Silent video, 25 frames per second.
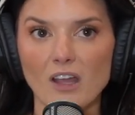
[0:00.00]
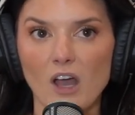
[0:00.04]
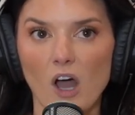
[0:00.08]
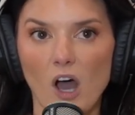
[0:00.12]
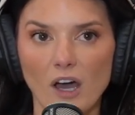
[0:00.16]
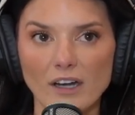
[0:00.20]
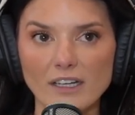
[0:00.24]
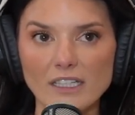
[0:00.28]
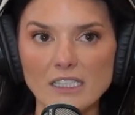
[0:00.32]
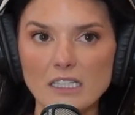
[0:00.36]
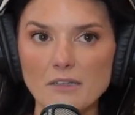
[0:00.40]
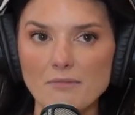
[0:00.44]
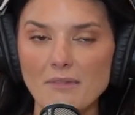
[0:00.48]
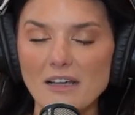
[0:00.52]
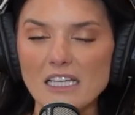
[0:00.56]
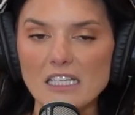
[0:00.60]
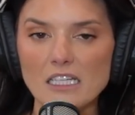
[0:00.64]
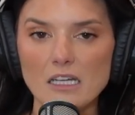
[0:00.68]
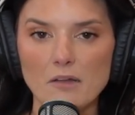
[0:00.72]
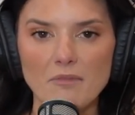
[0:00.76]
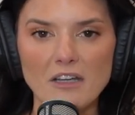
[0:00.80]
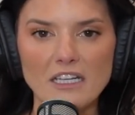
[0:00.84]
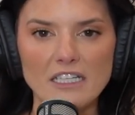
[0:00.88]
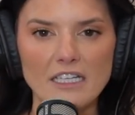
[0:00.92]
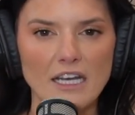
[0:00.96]
Honestly, my
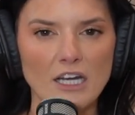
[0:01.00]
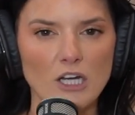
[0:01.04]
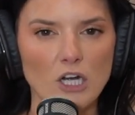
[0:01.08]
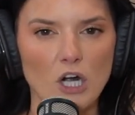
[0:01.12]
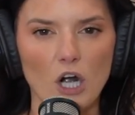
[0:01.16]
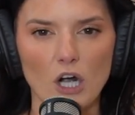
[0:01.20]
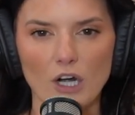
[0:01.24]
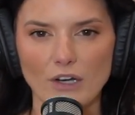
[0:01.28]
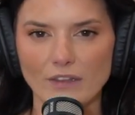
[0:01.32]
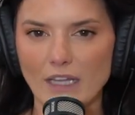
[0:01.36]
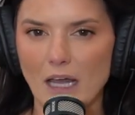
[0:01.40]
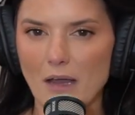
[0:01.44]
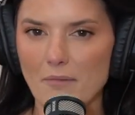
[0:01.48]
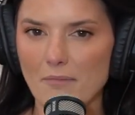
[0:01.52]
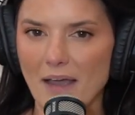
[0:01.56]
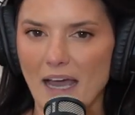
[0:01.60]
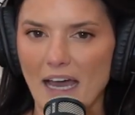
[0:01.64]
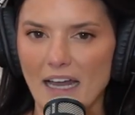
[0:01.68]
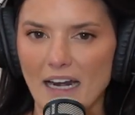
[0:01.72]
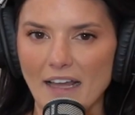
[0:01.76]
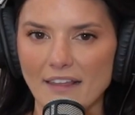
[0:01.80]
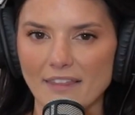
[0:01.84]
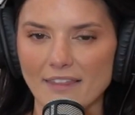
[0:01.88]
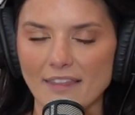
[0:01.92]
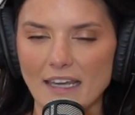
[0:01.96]
stomach didn't hurt that
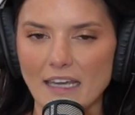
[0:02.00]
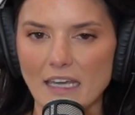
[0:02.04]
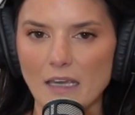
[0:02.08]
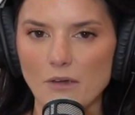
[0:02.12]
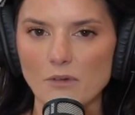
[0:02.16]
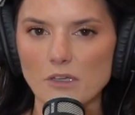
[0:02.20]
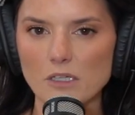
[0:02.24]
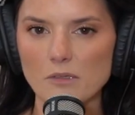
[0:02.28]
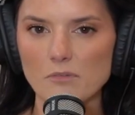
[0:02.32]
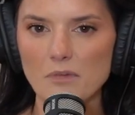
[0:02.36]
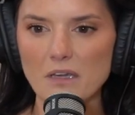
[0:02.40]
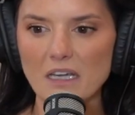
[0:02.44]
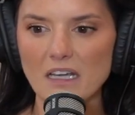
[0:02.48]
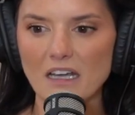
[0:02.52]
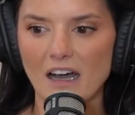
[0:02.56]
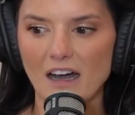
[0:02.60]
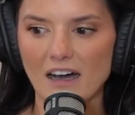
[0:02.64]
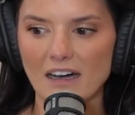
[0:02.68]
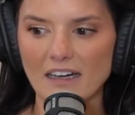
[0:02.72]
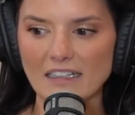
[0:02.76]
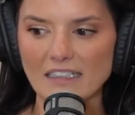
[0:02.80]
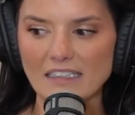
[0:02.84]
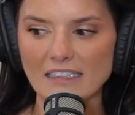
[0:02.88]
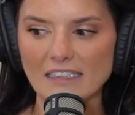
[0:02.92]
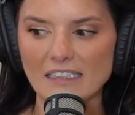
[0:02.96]
bad. I think it was
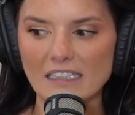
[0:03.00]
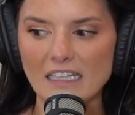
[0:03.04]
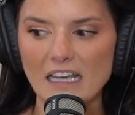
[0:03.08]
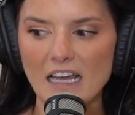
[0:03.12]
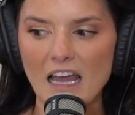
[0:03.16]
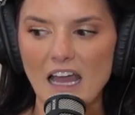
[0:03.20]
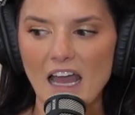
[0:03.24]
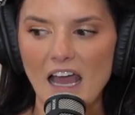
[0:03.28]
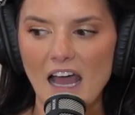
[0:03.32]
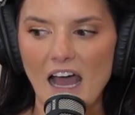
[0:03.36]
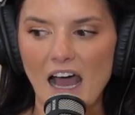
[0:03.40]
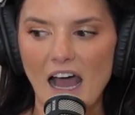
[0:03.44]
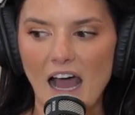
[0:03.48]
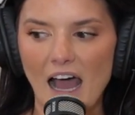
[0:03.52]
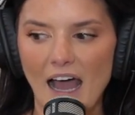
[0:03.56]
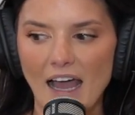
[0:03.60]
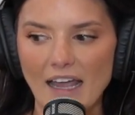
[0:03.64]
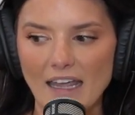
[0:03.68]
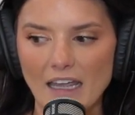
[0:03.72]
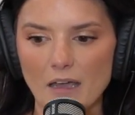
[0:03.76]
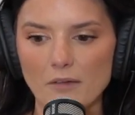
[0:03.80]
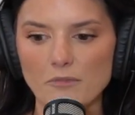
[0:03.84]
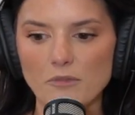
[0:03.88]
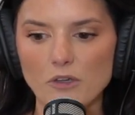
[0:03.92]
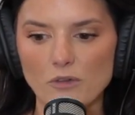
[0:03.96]
because I
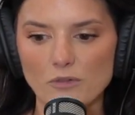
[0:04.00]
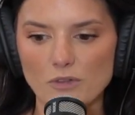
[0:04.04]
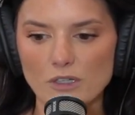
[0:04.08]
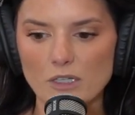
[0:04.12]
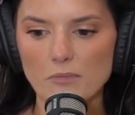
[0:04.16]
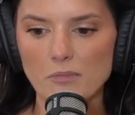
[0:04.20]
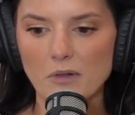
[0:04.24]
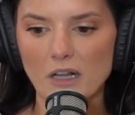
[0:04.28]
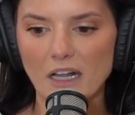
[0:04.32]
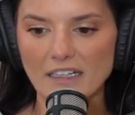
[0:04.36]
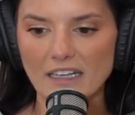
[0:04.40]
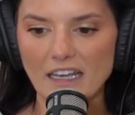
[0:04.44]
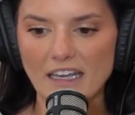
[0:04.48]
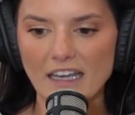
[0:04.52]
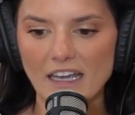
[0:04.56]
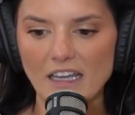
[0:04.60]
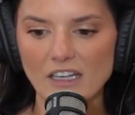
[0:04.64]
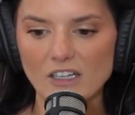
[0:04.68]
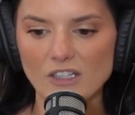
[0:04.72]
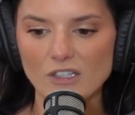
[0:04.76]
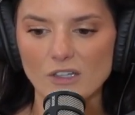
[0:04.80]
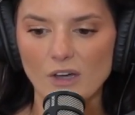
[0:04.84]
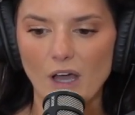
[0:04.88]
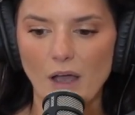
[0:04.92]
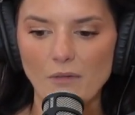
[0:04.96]
am used to plucking
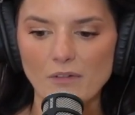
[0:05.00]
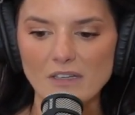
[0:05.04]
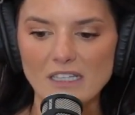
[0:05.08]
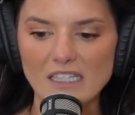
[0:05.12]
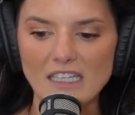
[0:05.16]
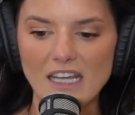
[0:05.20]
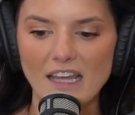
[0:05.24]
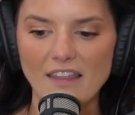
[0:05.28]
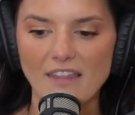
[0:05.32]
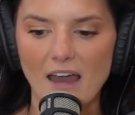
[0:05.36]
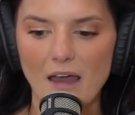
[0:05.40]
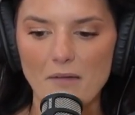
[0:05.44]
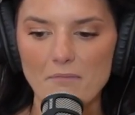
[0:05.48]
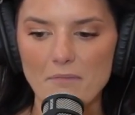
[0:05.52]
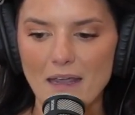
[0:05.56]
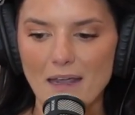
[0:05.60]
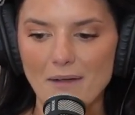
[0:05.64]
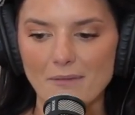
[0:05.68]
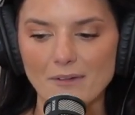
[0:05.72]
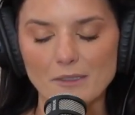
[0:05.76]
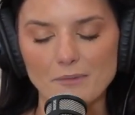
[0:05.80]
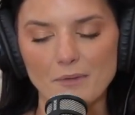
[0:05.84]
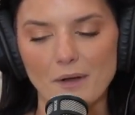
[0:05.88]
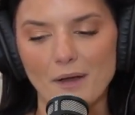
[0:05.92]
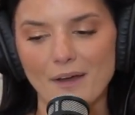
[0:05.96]
it. So I would say that
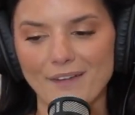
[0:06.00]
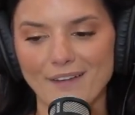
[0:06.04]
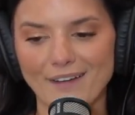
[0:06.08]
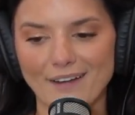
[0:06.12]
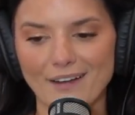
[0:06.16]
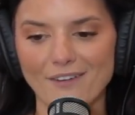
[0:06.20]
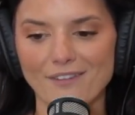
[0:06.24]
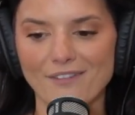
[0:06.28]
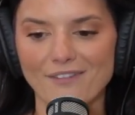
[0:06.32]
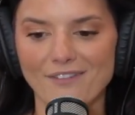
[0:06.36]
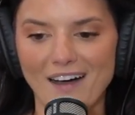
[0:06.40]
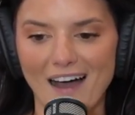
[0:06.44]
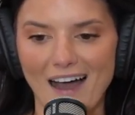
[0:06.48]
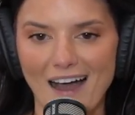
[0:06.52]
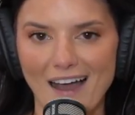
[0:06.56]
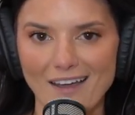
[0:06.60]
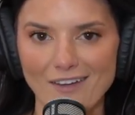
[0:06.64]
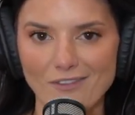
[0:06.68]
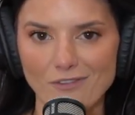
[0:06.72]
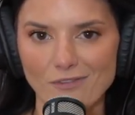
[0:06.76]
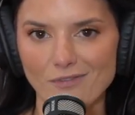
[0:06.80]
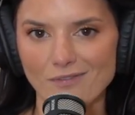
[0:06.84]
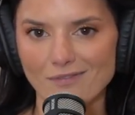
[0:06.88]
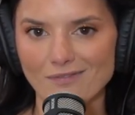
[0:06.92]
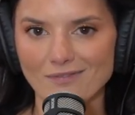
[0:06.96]
pain was probably like a
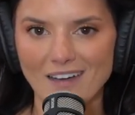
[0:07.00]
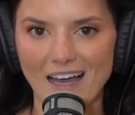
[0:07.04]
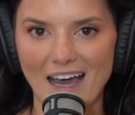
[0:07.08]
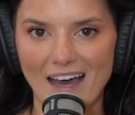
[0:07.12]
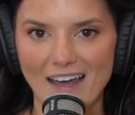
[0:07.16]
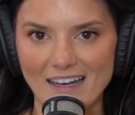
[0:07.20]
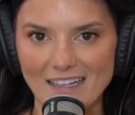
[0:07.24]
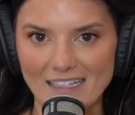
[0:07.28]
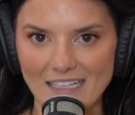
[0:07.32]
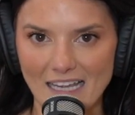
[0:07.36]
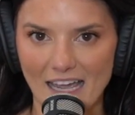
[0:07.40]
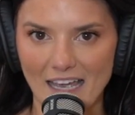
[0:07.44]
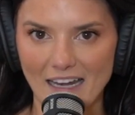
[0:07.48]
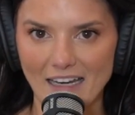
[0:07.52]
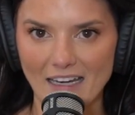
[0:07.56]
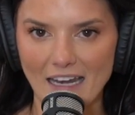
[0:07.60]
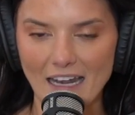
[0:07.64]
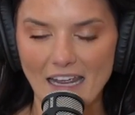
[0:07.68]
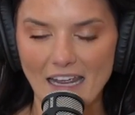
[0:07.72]
5 out of 10.